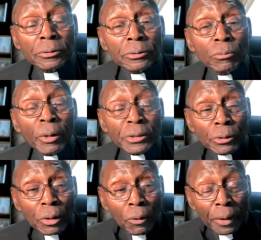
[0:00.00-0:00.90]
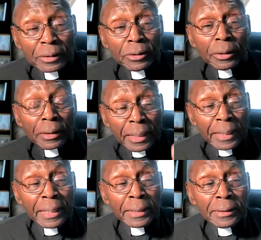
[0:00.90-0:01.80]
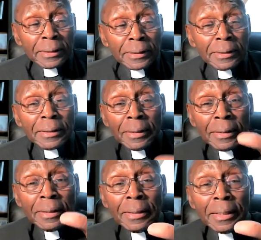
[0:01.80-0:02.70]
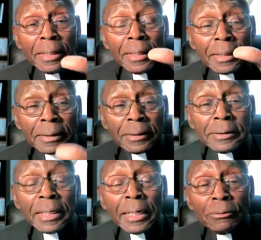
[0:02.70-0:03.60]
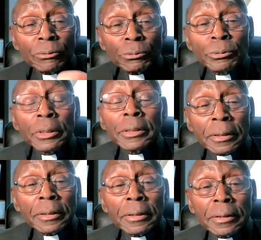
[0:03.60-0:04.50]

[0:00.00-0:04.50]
when you go into the land, get rid of